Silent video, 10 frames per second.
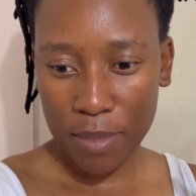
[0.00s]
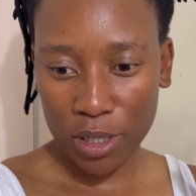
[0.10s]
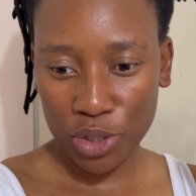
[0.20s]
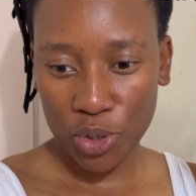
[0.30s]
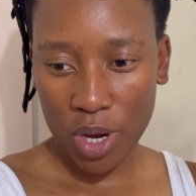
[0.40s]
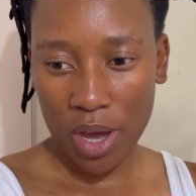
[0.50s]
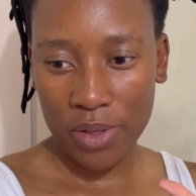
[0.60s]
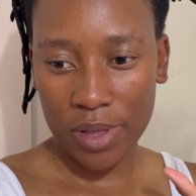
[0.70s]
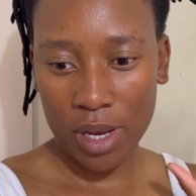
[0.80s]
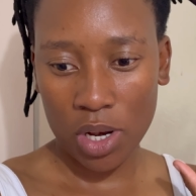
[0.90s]
I'll show you how
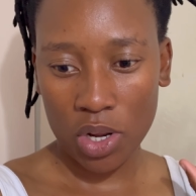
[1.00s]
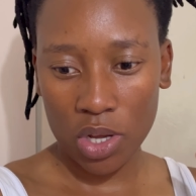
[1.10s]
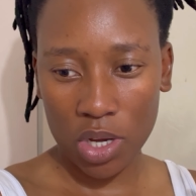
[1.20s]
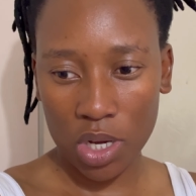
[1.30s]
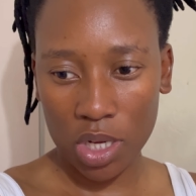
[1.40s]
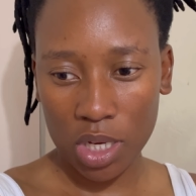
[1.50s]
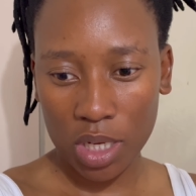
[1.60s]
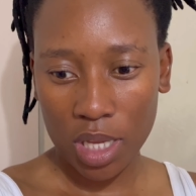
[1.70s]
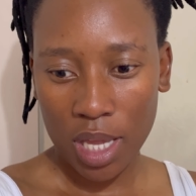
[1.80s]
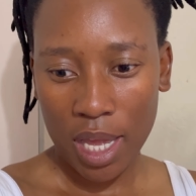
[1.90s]
they look
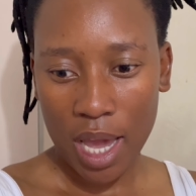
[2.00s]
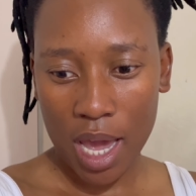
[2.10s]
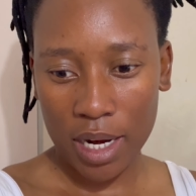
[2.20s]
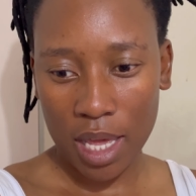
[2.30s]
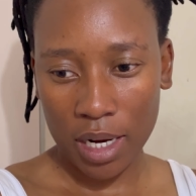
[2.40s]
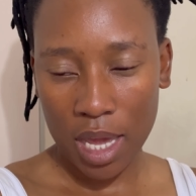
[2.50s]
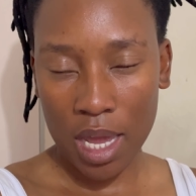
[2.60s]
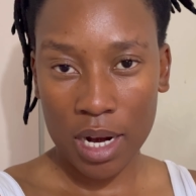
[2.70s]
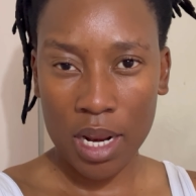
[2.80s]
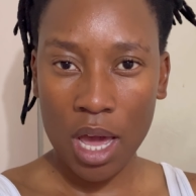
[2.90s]
and then
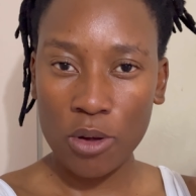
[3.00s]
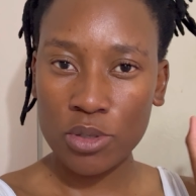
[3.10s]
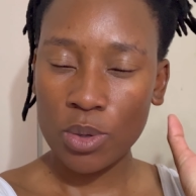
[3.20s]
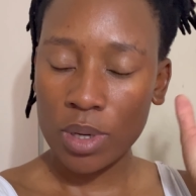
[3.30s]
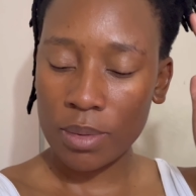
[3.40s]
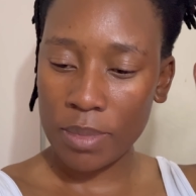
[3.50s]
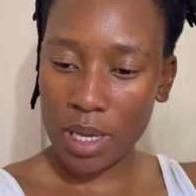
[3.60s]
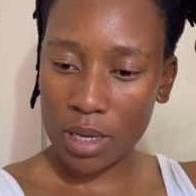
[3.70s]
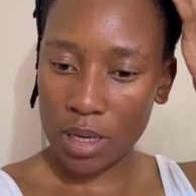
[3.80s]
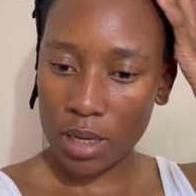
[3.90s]
and then I also want to
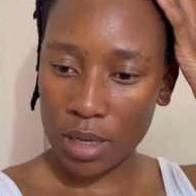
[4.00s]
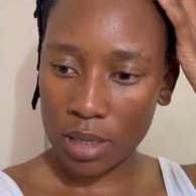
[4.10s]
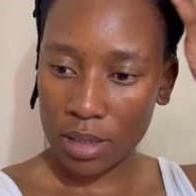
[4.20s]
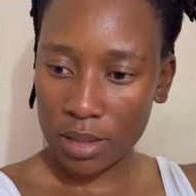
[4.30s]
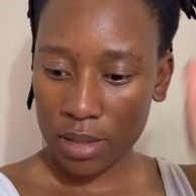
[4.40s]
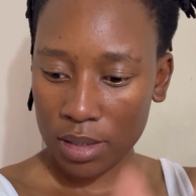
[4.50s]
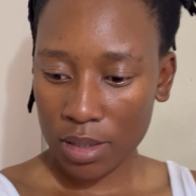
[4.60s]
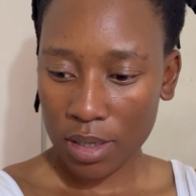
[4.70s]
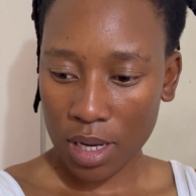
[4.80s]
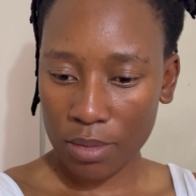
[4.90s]
make a
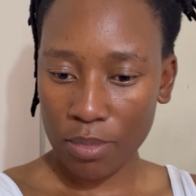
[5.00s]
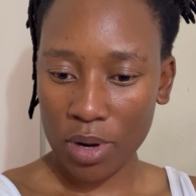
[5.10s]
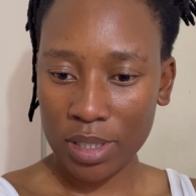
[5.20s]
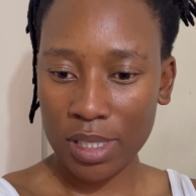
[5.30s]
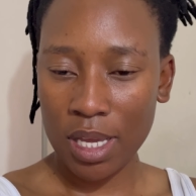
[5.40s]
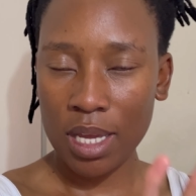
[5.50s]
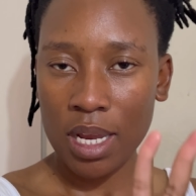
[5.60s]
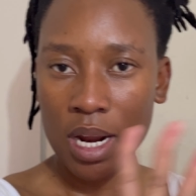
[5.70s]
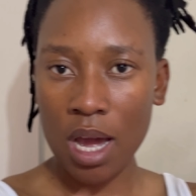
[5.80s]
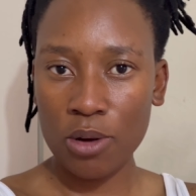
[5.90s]
unboxing
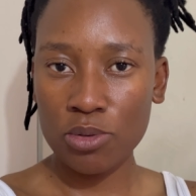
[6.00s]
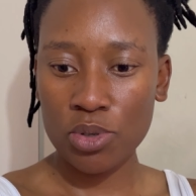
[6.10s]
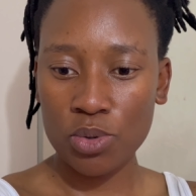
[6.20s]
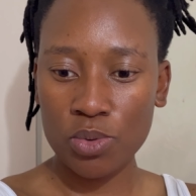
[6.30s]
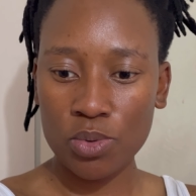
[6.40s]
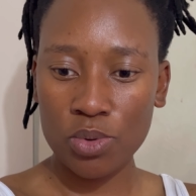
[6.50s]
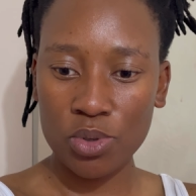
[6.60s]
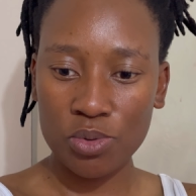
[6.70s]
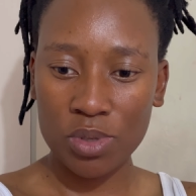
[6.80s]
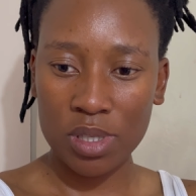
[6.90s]
and how to
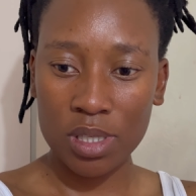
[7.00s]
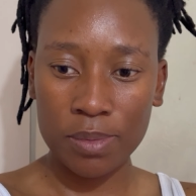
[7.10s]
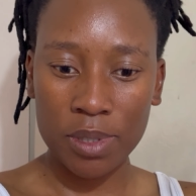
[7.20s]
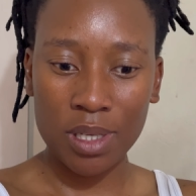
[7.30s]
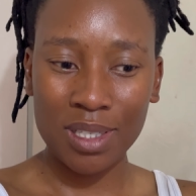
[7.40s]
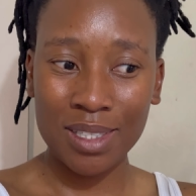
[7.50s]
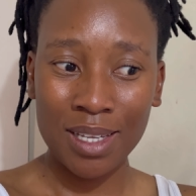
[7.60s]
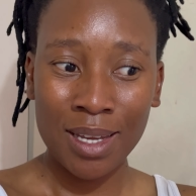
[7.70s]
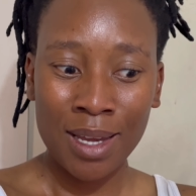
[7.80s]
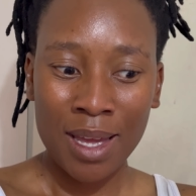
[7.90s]
use this because
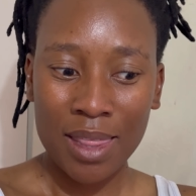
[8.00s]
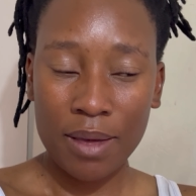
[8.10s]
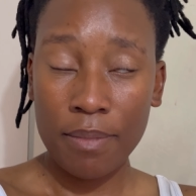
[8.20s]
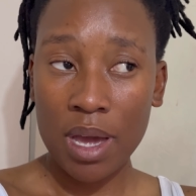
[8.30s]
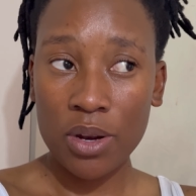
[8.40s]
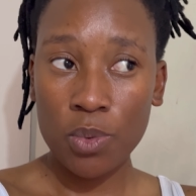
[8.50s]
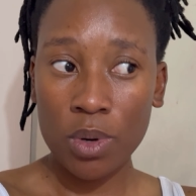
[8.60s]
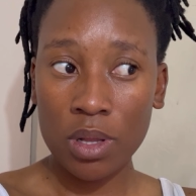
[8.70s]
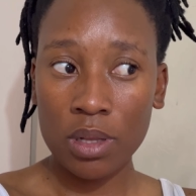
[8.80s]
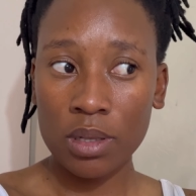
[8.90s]
the
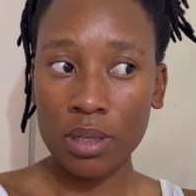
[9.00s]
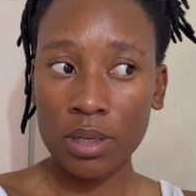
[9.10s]
manual,